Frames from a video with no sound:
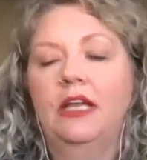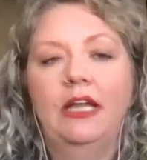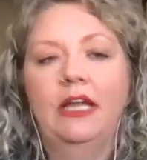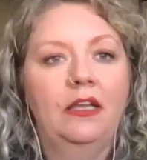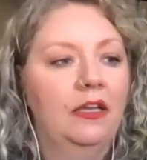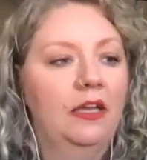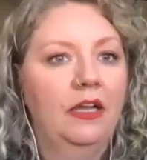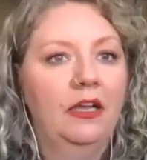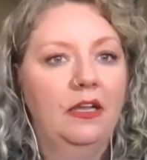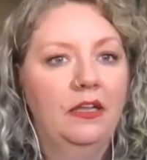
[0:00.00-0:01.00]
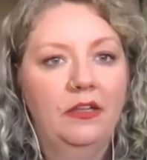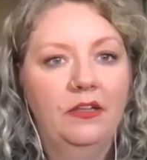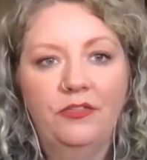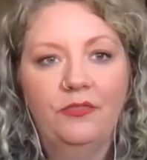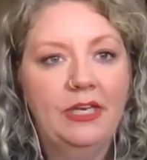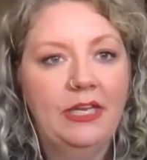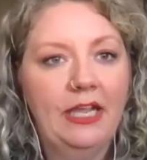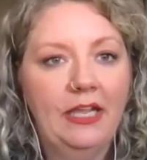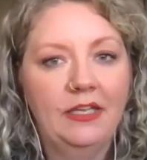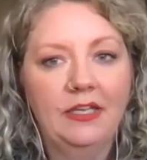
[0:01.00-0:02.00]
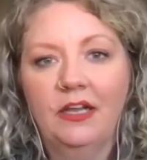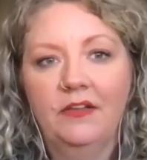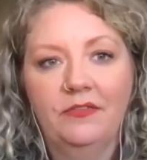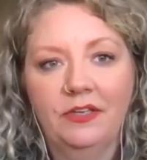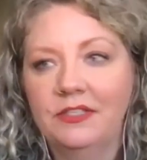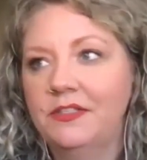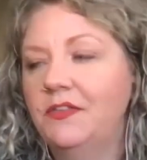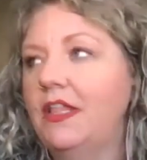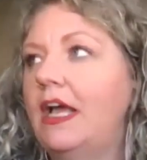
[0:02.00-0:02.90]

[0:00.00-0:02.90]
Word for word: like 3-day conference for